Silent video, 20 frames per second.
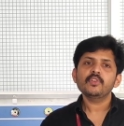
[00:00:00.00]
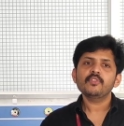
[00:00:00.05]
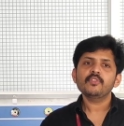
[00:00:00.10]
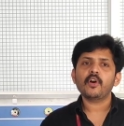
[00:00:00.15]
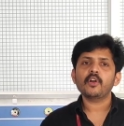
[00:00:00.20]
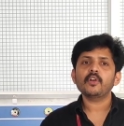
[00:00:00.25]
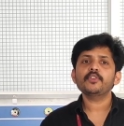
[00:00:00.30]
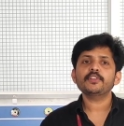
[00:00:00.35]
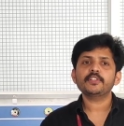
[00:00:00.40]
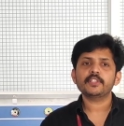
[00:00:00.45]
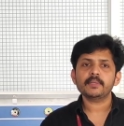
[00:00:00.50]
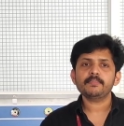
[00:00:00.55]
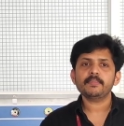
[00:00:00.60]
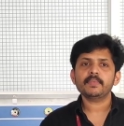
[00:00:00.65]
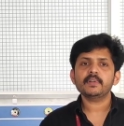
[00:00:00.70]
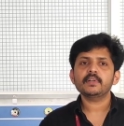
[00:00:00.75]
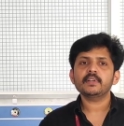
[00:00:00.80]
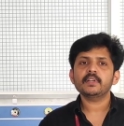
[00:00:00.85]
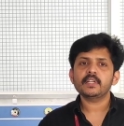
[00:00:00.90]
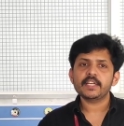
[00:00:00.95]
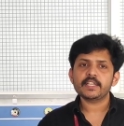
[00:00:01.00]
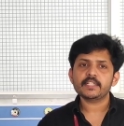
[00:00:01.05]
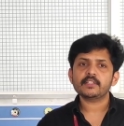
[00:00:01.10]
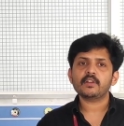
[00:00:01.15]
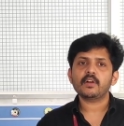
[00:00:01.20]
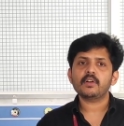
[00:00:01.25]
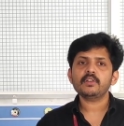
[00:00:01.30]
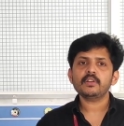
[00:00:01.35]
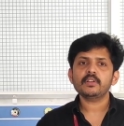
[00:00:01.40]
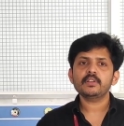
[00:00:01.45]
follow it up
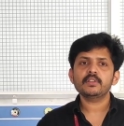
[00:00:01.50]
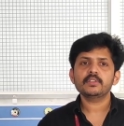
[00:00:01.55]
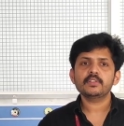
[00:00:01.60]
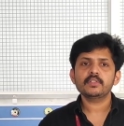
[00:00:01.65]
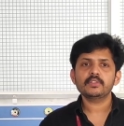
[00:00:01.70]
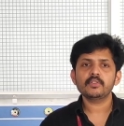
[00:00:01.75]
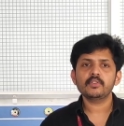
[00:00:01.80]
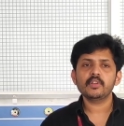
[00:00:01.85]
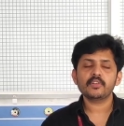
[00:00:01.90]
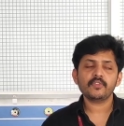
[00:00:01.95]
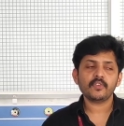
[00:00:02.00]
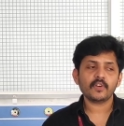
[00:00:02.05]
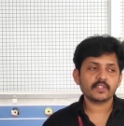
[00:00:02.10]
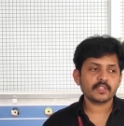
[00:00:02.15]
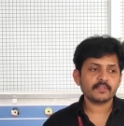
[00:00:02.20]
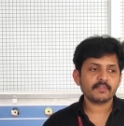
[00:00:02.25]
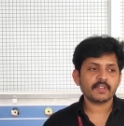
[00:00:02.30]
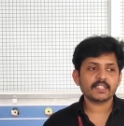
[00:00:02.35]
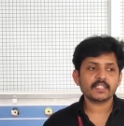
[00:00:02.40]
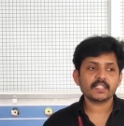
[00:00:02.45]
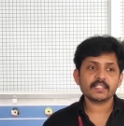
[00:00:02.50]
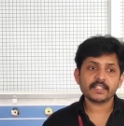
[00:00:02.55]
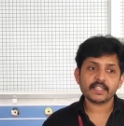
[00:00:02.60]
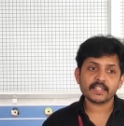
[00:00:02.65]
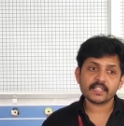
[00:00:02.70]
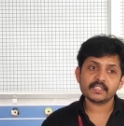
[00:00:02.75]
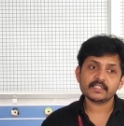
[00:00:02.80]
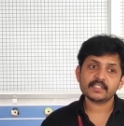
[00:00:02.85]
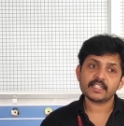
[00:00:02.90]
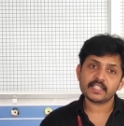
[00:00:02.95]
later on to look for the, whether
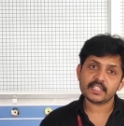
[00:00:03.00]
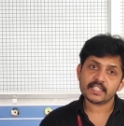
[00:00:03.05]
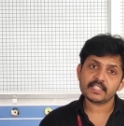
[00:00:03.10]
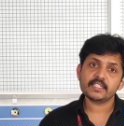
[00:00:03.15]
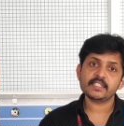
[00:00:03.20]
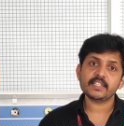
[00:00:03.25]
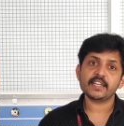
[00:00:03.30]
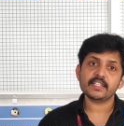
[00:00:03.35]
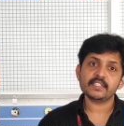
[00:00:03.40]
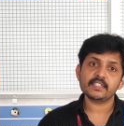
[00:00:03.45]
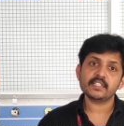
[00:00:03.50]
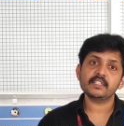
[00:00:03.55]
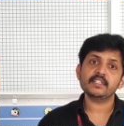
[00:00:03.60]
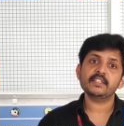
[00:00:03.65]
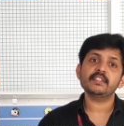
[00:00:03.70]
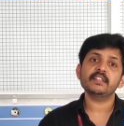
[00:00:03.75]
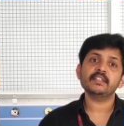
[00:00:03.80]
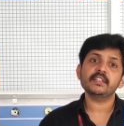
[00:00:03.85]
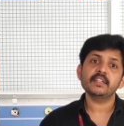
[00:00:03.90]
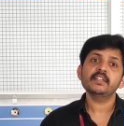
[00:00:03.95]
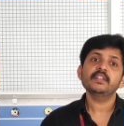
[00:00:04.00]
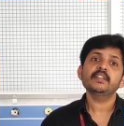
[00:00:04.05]
there is any change in